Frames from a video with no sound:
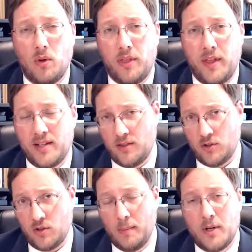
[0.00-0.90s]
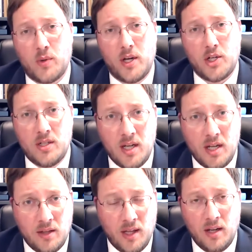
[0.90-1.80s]
things that the Trump administration
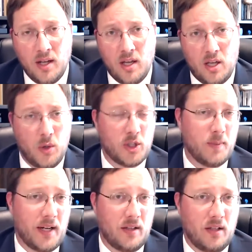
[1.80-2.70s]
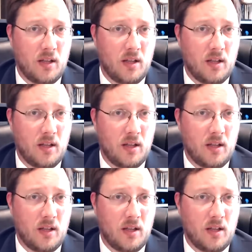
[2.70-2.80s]
did that you expect the